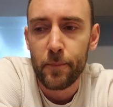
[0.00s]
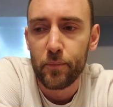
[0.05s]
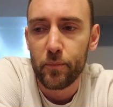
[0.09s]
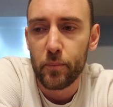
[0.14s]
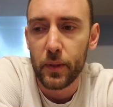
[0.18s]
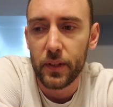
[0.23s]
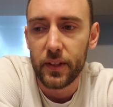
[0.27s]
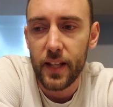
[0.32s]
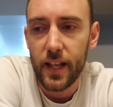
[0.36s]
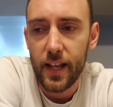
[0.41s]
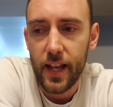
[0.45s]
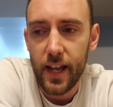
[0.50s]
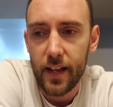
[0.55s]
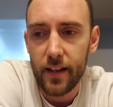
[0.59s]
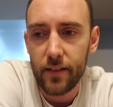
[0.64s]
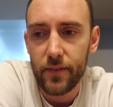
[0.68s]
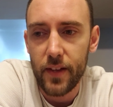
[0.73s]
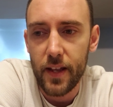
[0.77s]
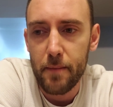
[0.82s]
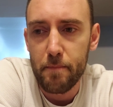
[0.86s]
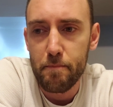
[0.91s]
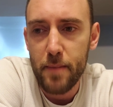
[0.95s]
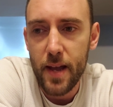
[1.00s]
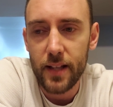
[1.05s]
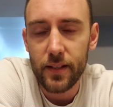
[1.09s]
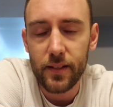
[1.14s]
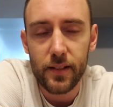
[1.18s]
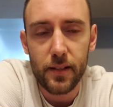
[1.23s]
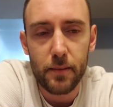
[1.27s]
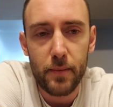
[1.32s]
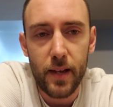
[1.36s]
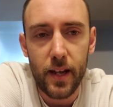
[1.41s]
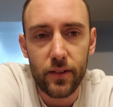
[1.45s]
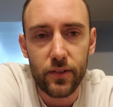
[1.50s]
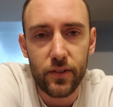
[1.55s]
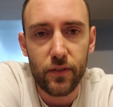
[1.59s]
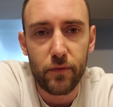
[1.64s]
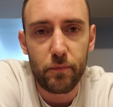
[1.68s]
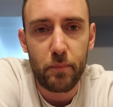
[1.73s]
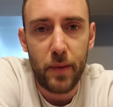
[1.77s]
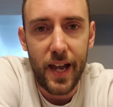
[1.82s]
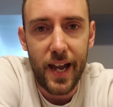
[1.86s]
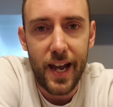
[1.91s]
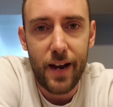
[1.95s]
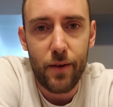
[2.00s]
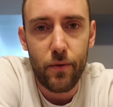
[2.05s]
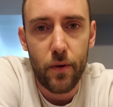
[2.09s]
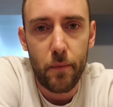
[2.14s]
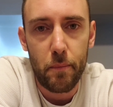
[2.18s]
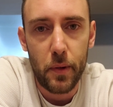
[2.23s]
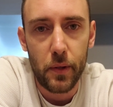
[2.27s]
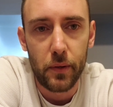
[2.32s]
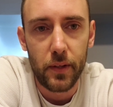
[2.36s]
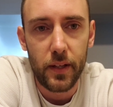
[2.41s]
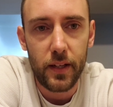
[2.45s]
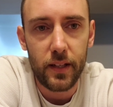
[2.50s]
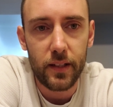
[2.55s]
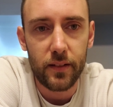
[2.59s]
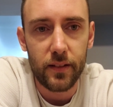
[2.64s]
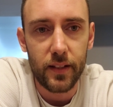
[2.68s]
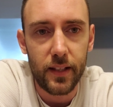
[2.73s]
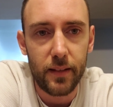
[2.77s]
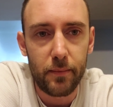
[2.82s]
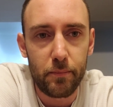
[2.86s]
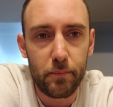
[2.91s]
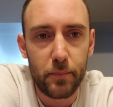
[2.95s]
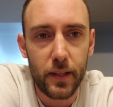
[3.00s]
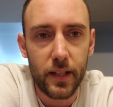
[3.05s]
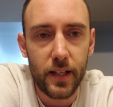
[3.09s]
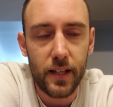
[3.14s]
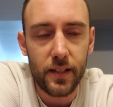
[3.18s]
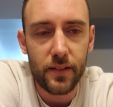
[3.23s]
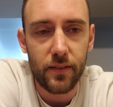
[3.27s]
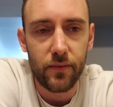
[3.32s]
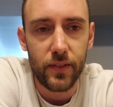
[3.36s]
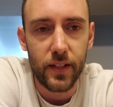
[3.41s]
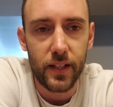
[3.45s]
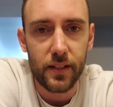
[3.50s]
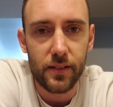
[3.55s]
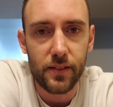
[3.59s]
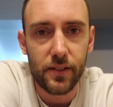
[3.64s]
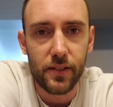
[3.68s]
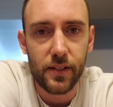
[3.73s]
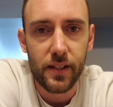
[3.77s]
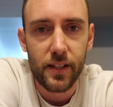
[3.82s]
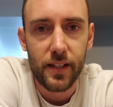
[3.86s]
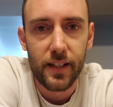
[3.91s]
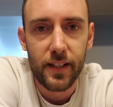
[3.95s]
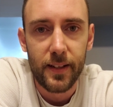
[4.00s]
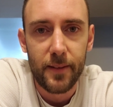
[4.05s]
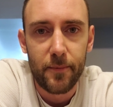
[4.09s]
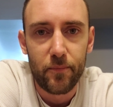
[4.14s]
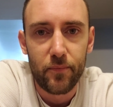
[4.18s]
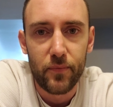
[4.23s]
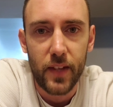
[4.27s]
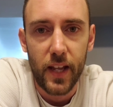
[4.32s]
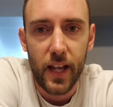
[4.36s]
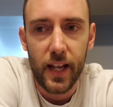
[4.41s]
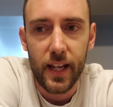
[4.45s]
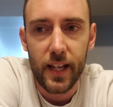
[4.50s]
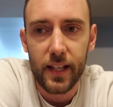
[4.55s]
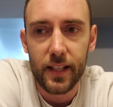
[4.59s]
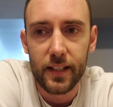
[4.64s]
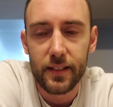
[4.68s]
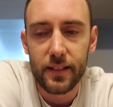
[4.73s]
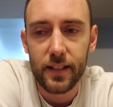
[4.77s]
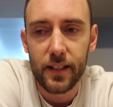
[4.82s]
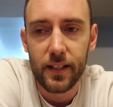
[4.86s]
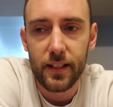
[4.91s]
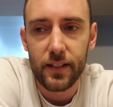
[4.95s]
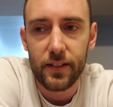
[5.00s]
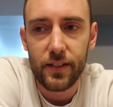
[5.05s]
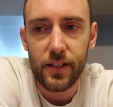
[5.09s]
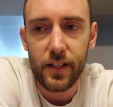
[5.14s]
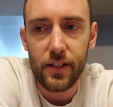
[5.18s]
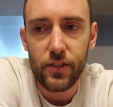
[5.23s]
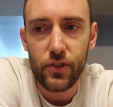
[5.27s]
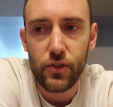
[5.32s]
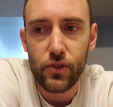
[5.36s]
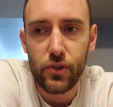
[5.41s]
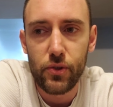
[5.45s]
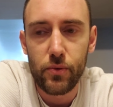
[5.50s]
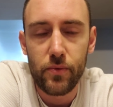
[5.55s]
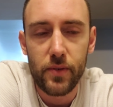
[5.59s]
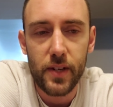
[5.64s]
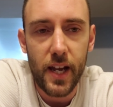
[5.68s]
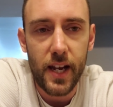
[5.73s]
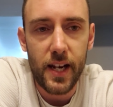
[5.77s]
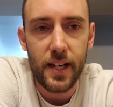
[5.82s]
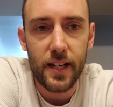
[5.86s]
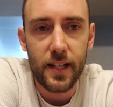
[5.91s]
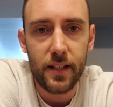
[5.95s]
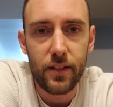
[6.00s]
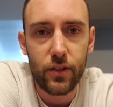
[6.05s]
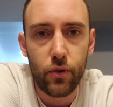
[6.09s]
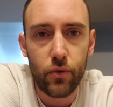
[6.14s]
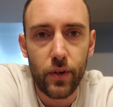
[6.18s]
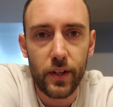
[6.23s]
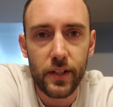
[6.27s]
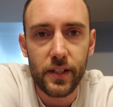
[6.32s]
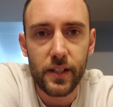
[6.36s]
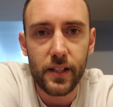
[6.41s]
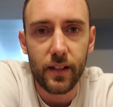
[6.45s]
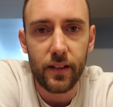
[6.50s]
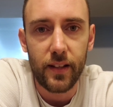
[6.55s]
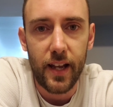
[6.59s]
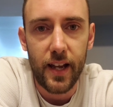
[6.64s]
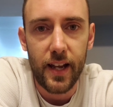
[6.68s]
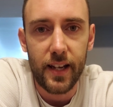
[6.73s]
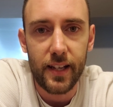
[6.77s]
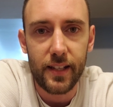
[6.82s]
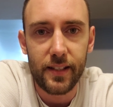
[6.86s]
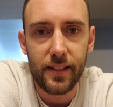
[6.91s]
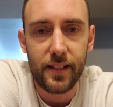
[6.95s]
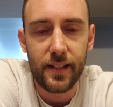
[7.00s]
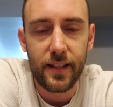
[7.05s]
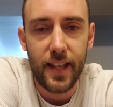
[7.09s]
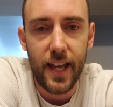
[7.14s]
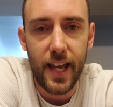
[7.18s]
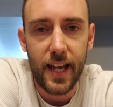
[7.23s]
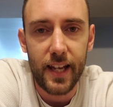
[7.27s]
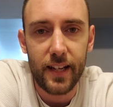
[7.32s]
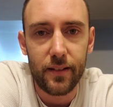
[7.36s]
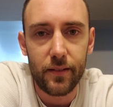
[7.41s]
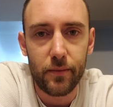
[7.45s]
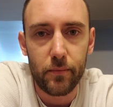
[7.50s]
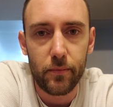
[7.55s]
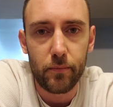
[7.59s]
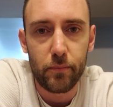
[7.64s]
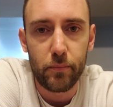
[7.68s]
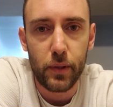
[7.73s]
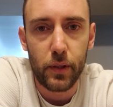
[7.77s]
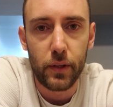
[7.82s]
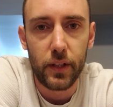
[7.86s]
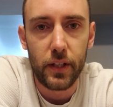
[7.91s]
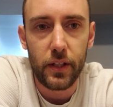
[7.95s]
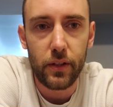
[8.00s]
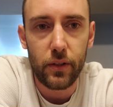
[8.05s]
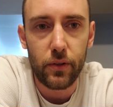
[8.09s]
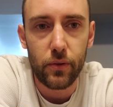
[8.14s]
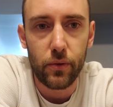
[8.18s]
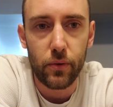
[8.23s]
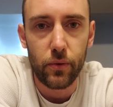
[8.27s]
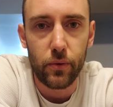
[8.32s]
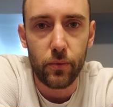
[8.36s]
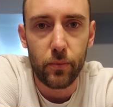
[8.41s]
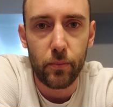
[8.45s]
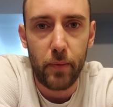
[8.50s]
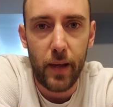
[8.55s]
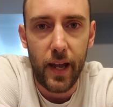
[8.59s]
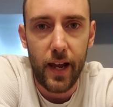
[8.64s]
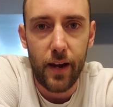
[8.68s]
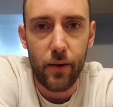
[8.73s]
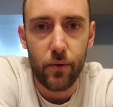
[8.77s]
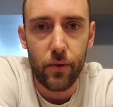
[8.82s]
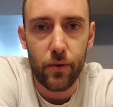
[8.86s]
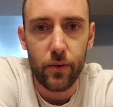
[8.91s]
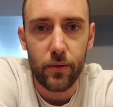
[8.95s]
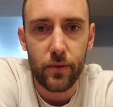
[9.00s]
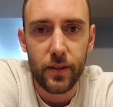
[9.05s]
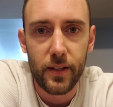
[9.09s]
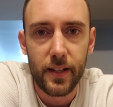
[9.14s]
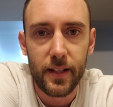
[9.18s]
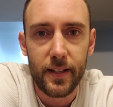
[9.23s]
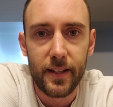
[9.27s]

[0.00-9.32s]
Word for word: But they have immense amounts of power politically because of this. And uh, Citizens United crystallized that political power